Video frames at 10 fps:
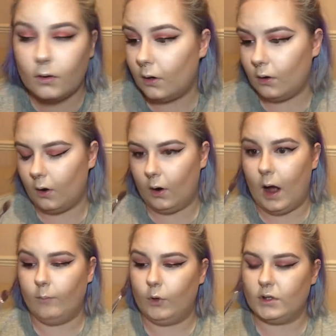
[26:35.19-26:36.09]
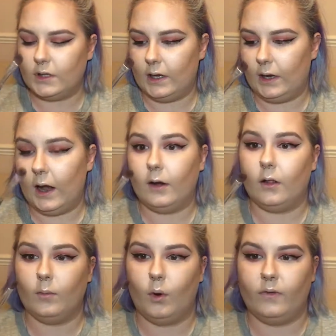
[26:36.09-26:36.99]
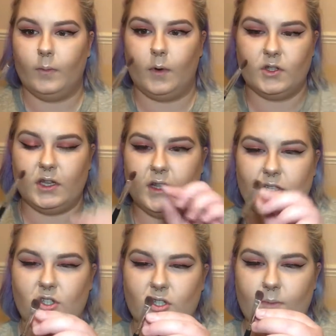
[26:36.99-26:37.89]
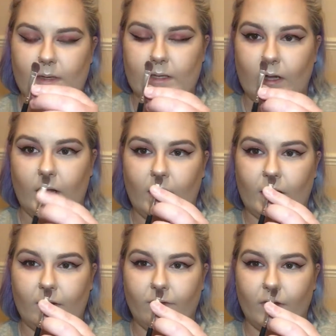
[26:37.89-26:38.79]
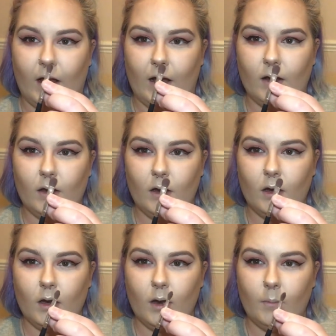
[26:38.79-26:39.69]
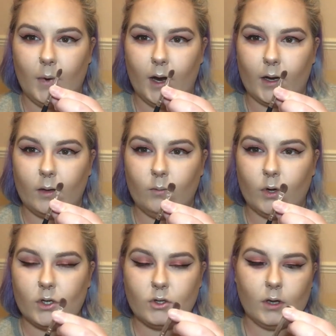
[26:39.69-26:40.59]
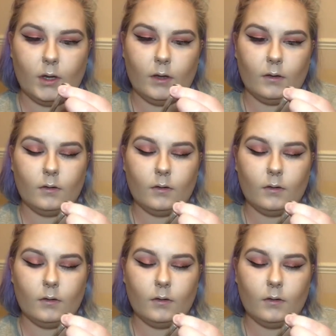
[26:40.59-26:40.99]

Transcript: And oh, I'm using another Morphe brush, and this is just basically a kind of flat packing brush really.